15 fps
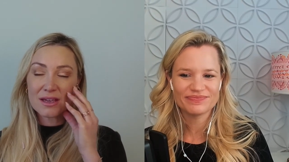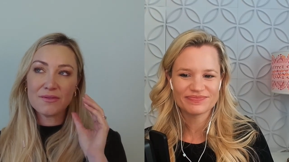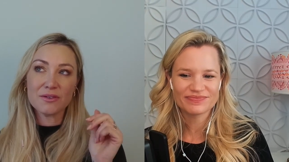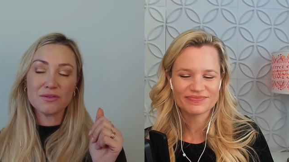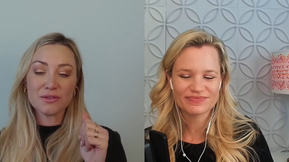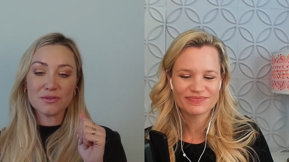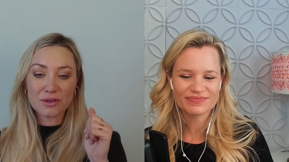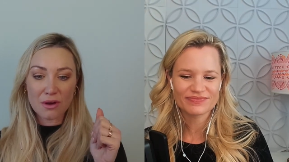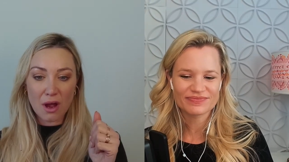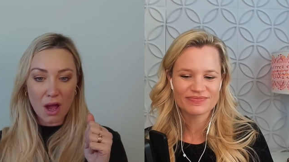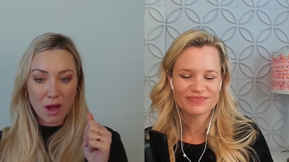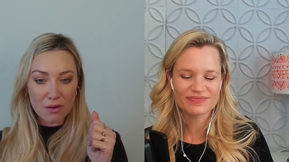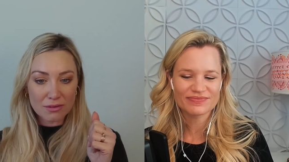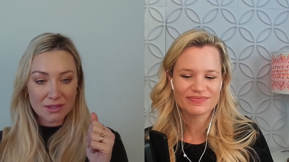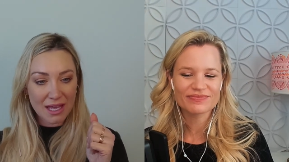Speaker 1: if you do
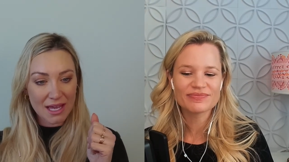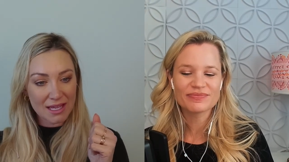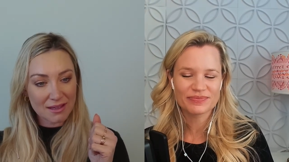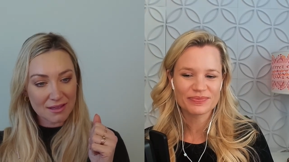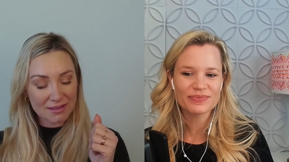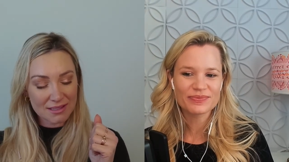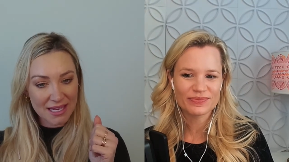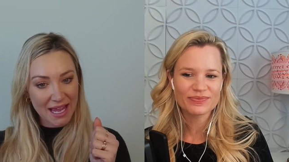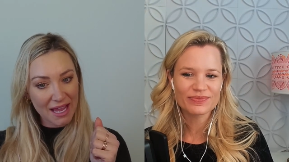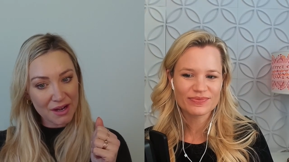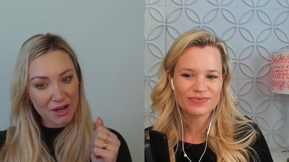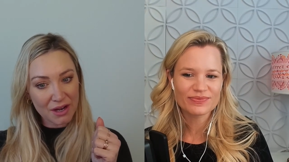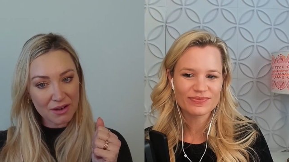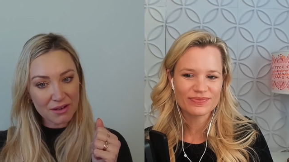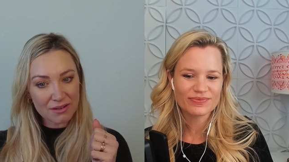your own like
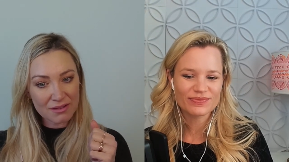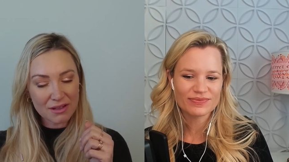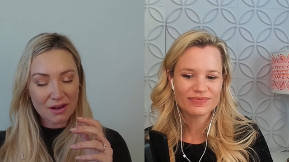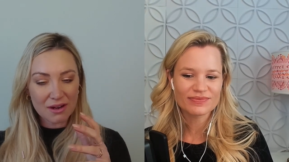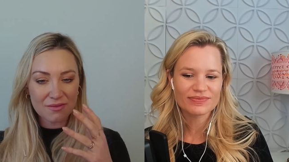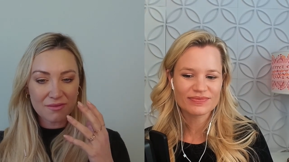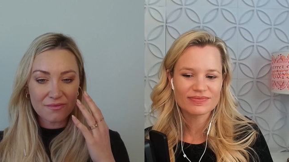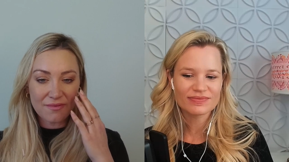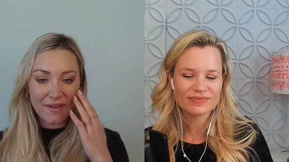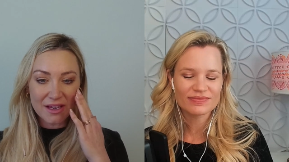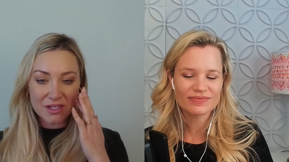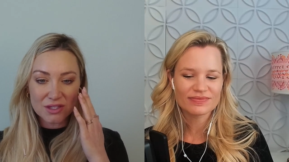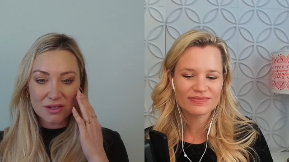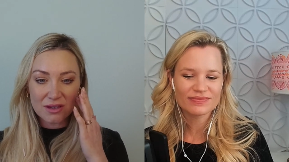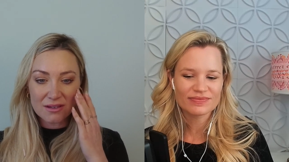tanner, there are
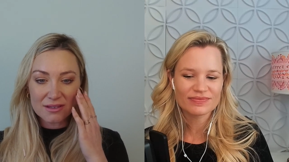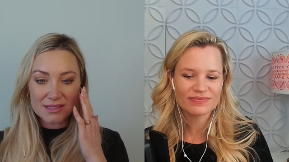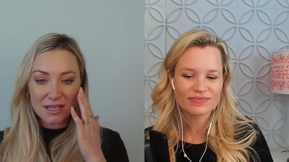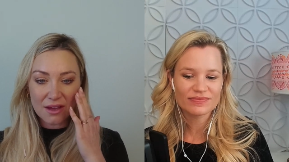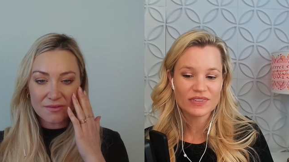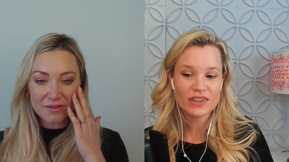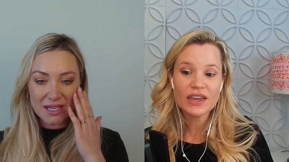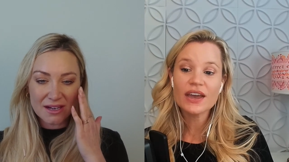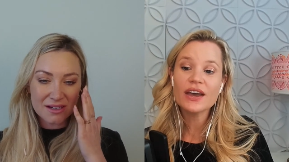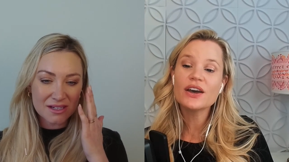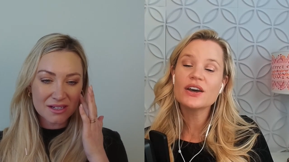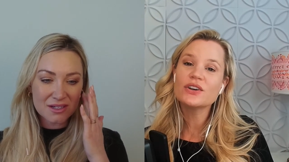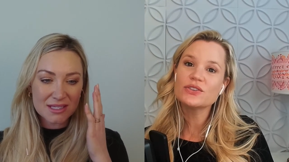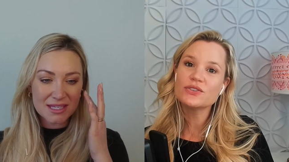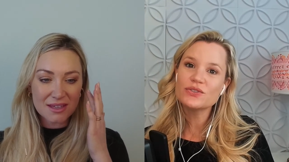facial self
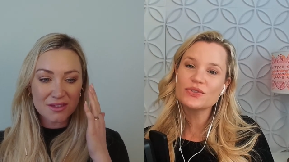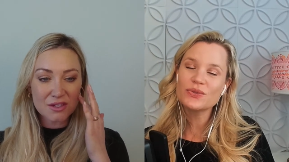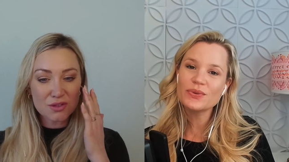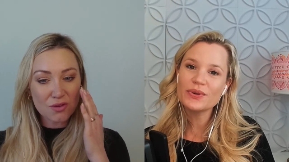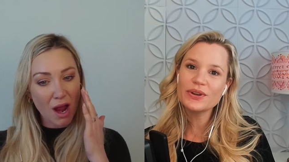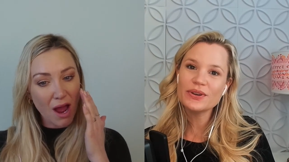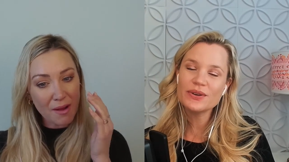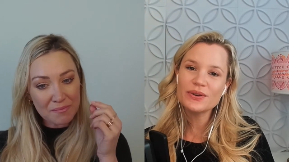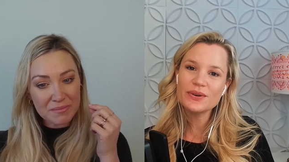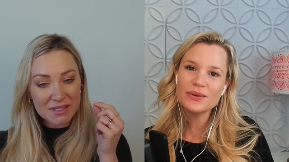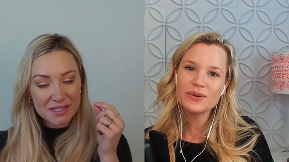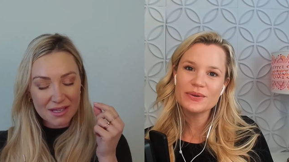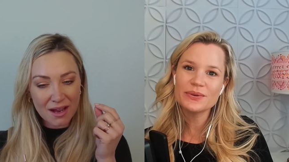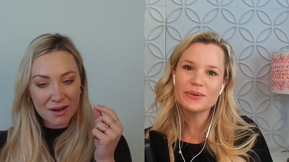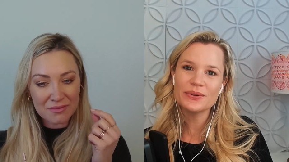tanners. Like the drops
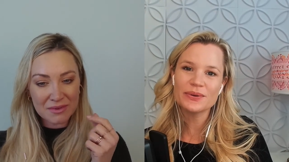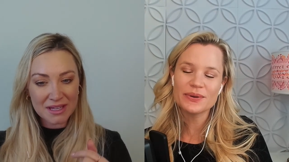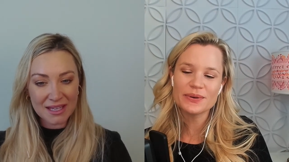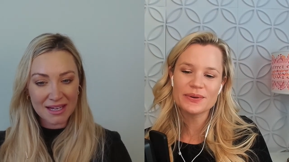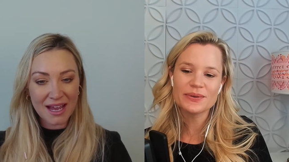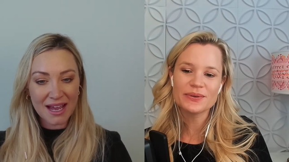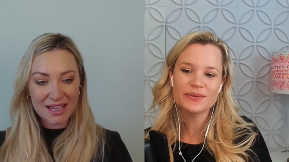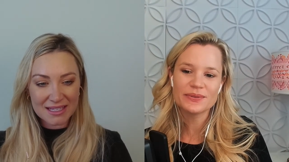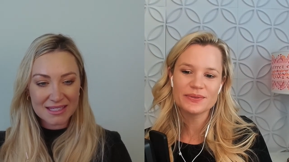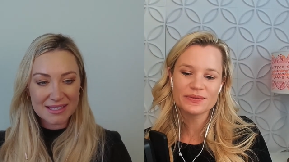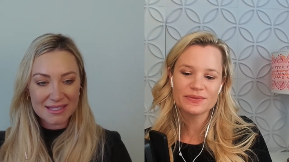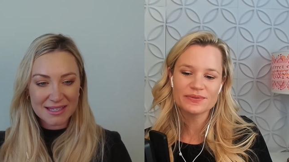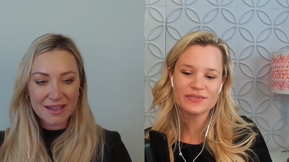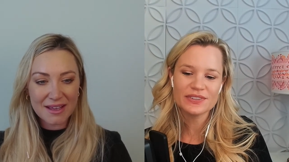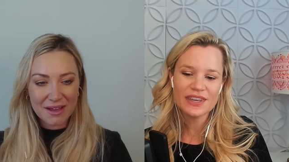Ew. are really
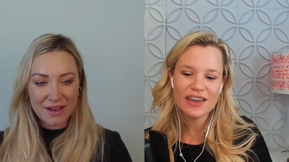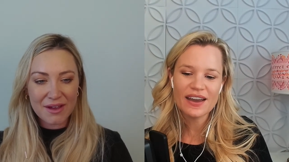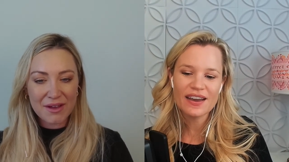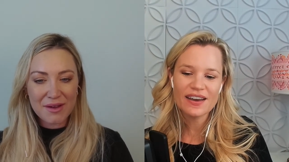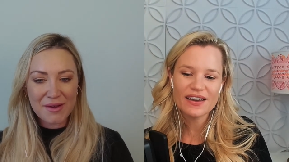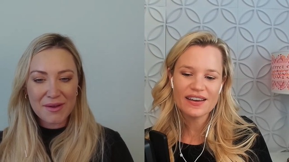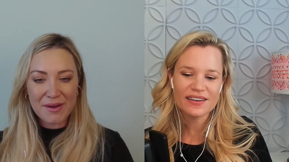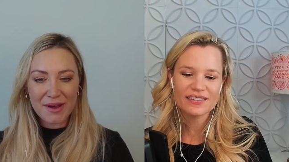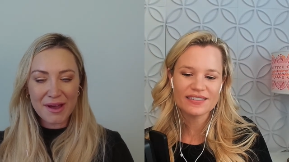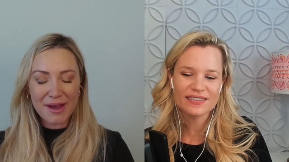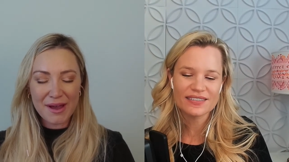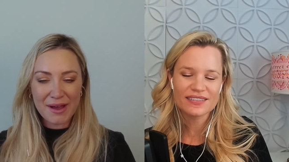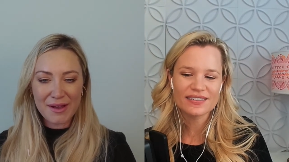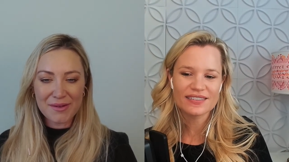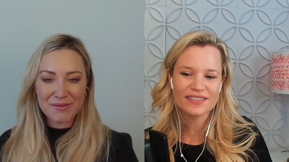nice. Yeah.
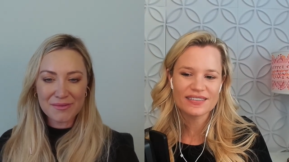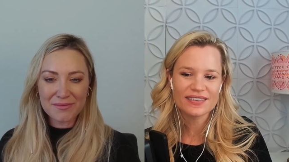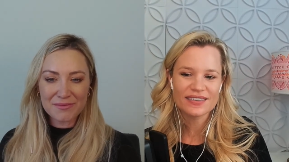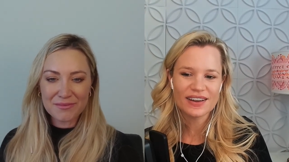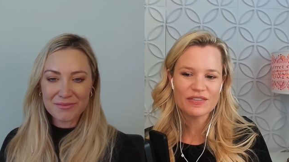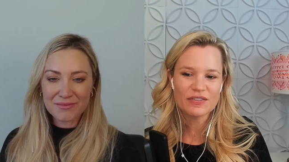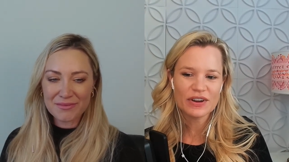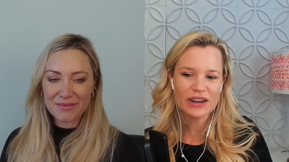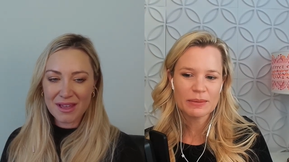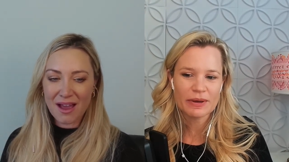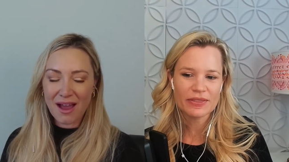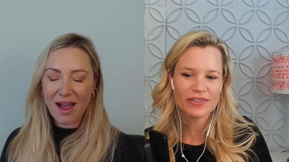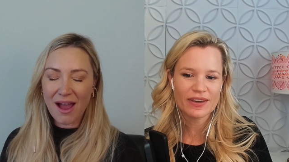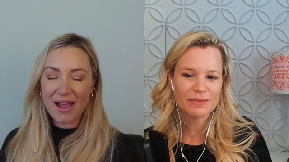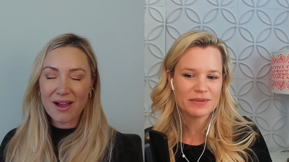Um, I forget
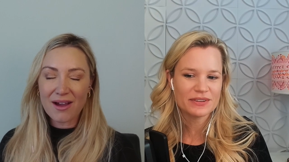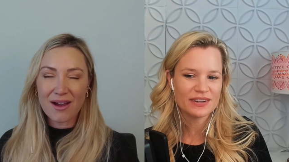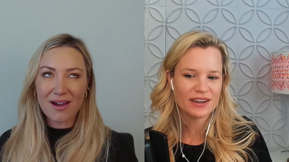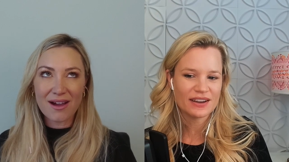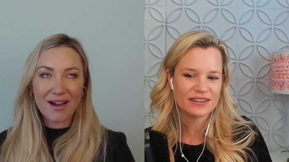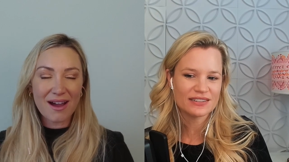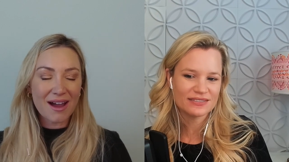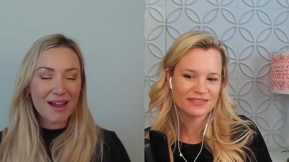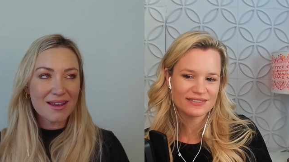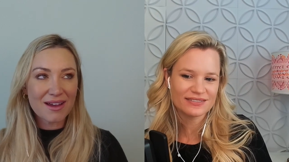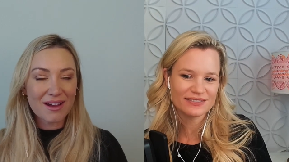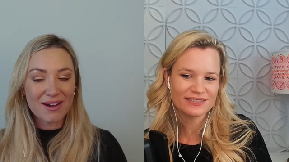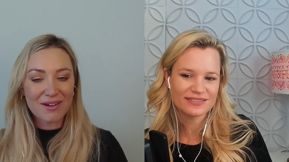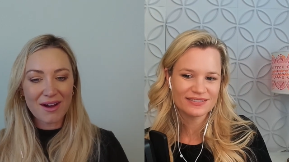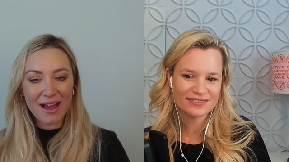about that. I, yeah. I
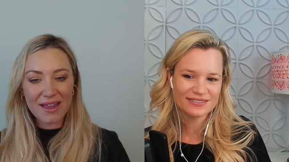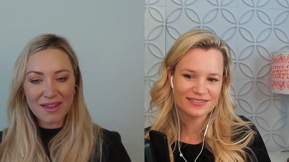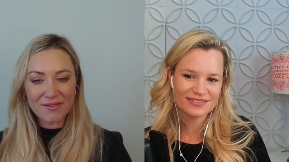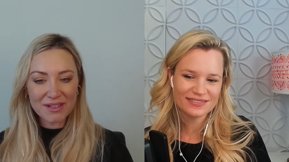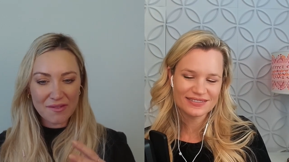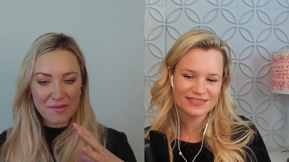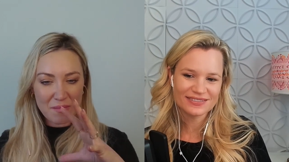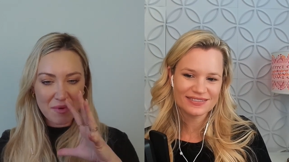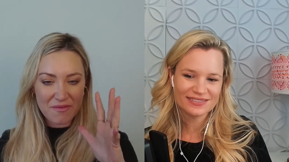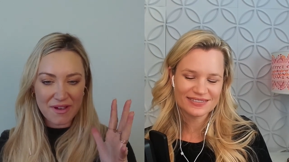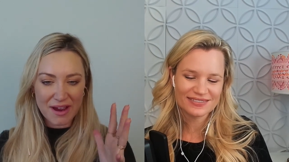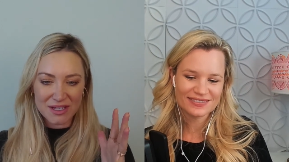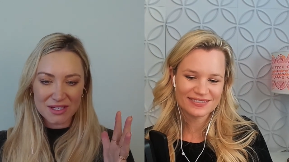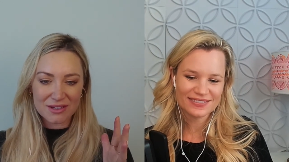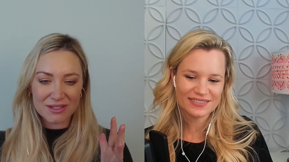know. I love to have a
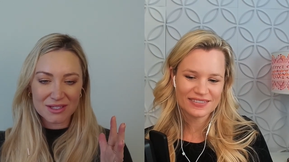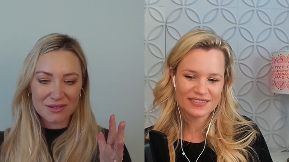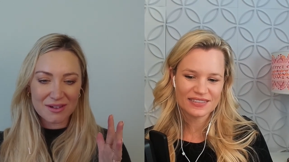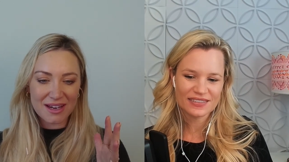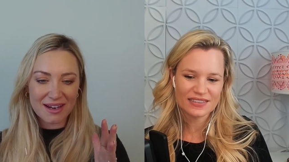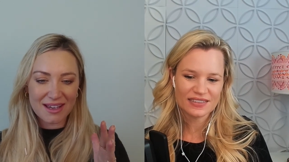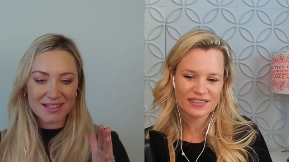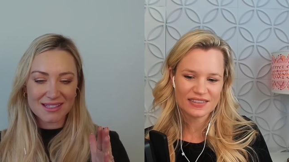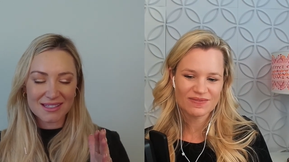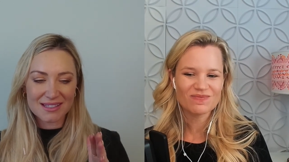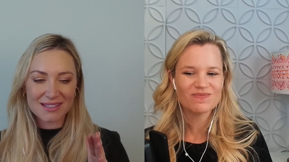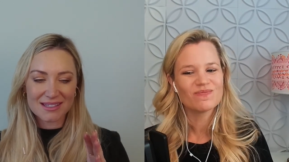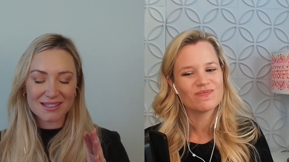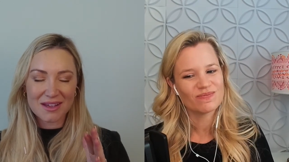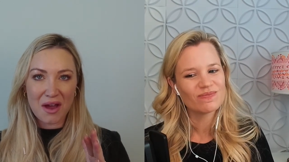professional do it because
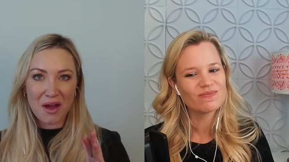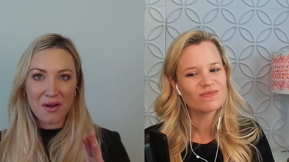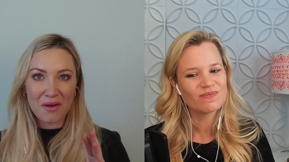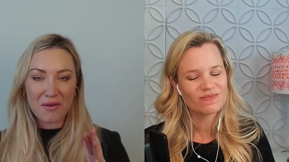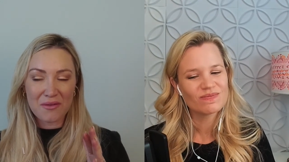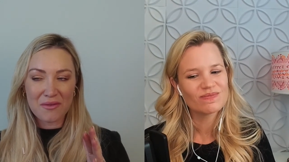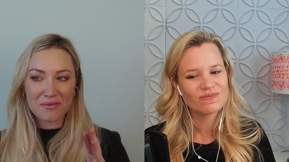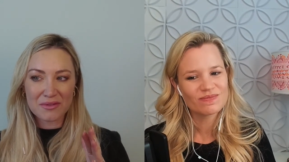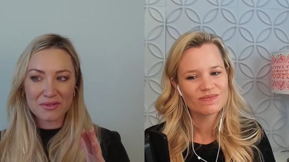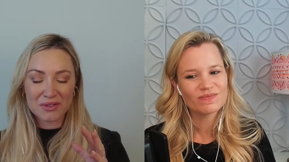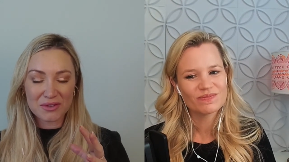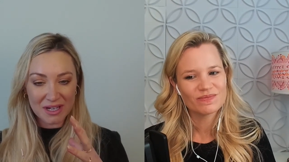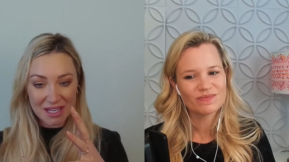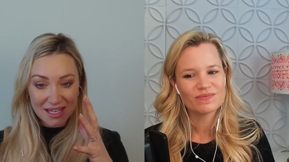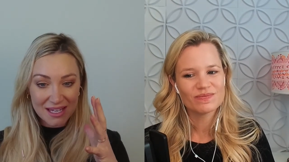it's so
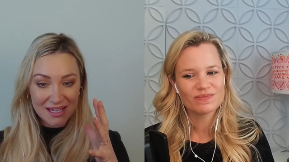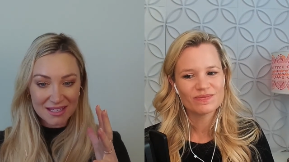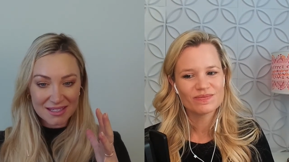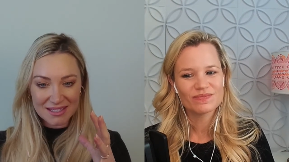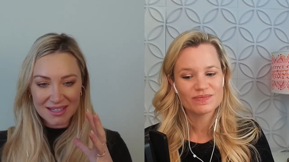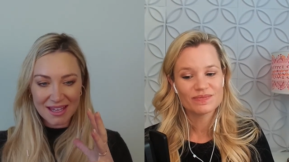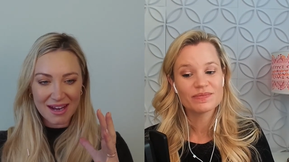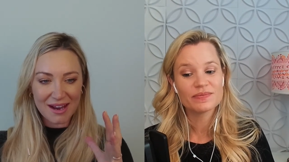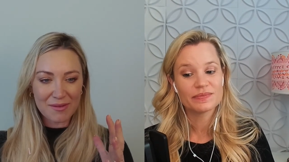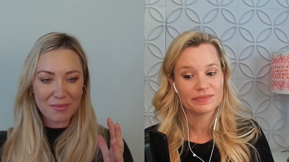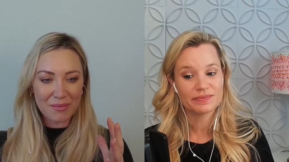tricky to get it